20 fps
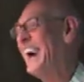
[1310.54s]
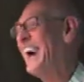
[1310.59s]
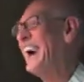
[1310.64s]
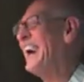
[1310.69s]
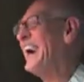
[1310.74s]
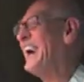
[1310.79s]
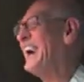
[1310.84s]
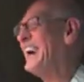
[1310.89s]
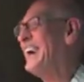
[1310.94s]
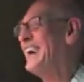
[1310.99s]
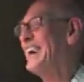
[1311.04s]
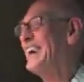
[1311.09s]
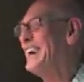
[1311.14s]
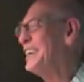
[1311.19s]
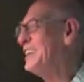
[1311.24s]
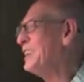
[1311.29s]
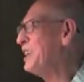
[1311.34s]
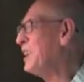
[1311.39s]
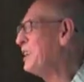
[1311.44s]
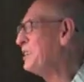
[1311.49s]

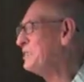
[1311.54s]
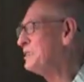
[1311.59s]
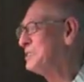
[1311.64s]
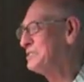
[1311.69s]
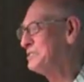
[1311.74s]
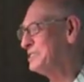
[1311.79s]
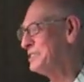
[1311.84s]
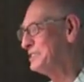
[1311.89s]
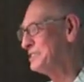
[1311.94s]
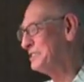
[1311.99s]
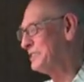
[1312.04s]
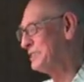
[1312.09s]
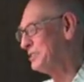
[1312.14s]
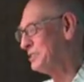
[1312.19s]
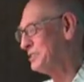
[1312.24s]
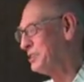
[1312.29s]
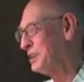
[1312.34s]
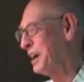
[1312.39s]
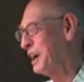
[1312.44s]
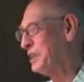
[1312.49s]
It was just
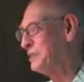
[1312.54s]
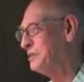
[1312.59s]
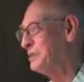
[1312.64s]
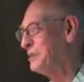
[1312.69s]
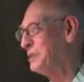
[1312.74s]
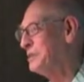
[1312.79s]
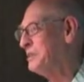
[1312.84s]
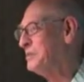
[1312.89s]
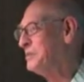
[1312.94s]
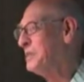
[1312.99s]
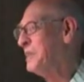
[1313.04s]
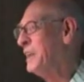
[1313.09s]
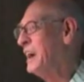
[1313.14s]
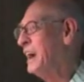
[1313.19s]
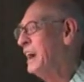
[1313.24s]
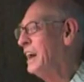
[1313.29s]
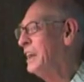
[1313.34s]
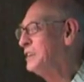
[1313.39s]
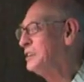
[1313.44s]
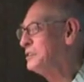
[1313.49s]
incredible.
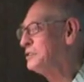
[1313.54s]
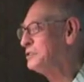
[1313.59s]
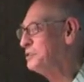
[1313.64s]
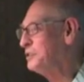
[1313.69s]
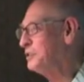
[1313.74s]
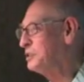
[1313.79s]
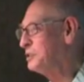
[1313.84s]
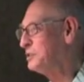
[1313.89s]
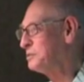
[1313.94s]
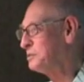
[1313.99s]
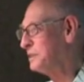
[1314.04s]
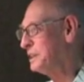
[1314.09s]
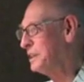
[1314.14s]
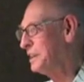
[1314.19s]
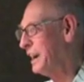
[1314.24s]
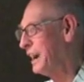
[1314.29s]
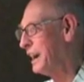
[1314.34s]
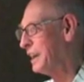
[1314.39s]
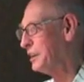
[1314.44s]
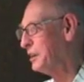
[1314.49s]
And as soon as we
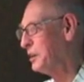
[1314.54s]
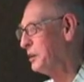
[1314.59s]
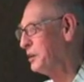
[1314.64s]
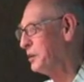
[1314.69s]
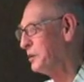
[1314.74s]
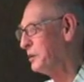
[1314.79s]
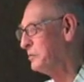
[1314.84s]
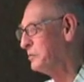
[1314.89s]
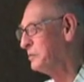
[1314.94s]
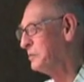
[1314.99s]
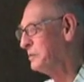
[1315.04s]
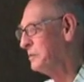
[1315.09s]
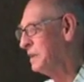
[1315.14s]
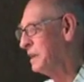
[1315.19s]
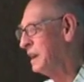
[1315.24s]
got home,